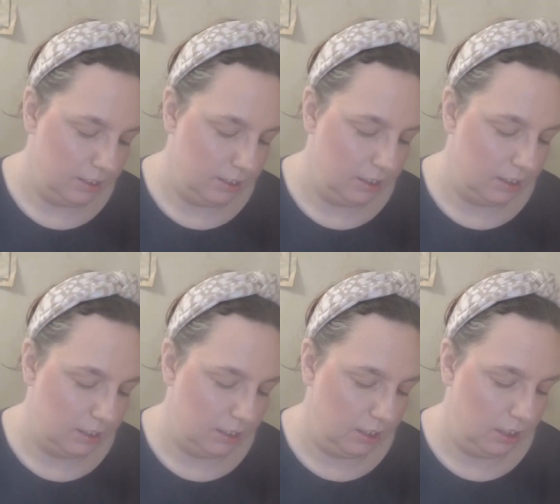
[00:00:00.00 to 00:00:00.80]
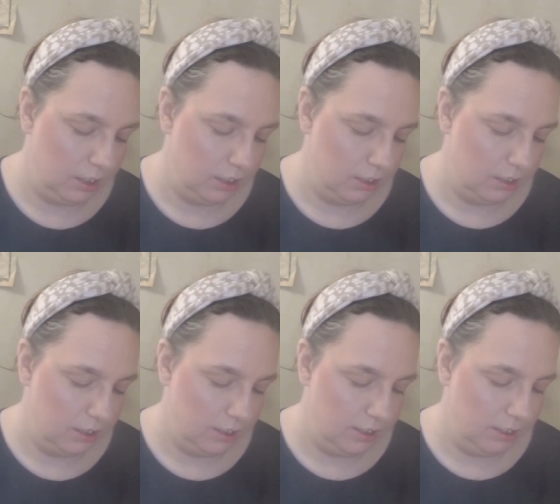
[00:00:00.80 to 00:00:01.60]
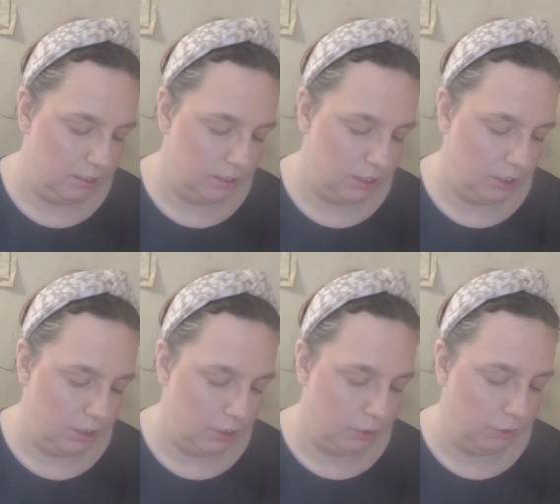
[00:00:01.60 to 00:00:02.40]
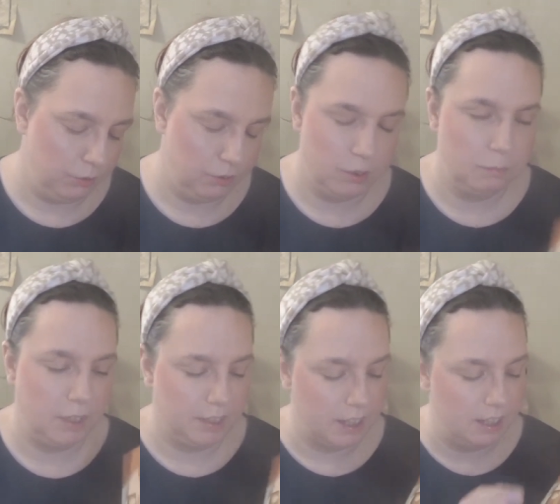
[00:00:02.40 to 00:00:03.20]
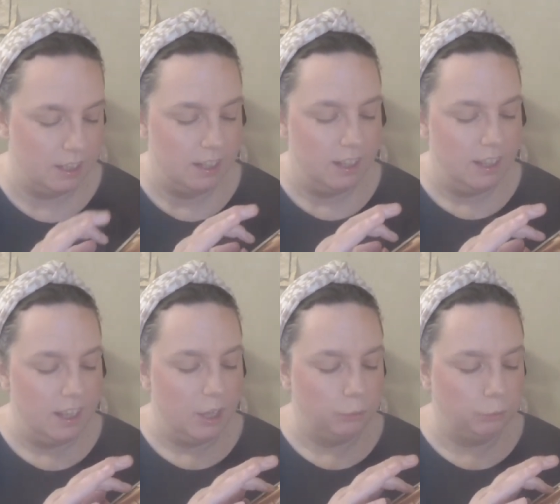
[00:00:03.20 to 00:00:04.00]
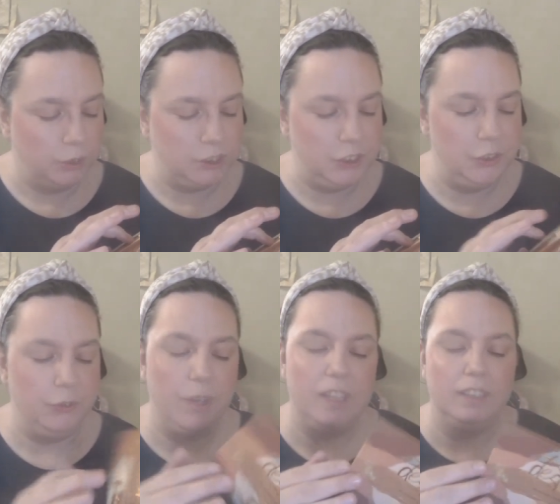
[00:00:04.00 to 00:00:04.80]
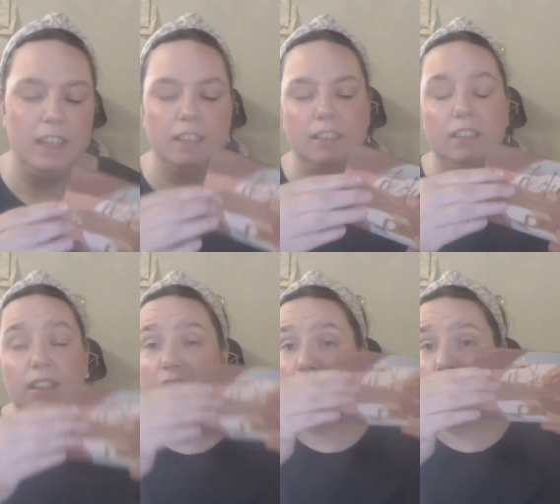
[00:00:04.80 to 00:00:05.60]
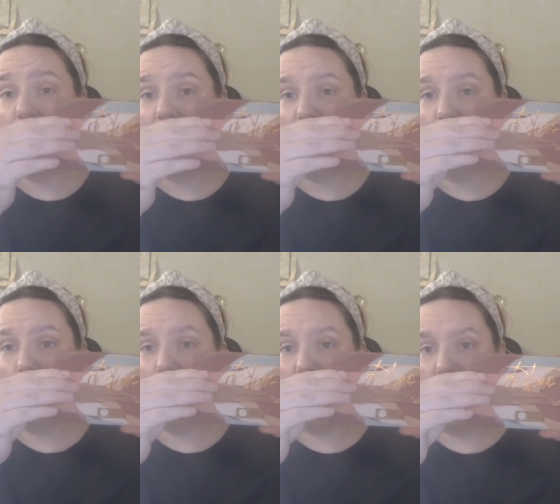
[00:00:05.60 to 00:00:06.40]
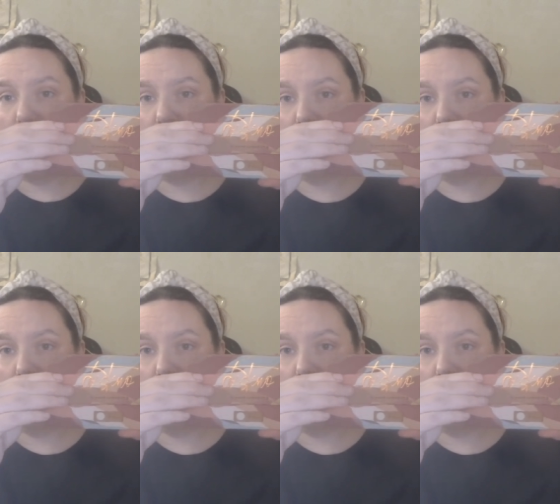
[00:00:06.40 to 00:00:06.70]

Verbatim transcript: yeah, this no something like that. What you do, and like literally, you cannot open this.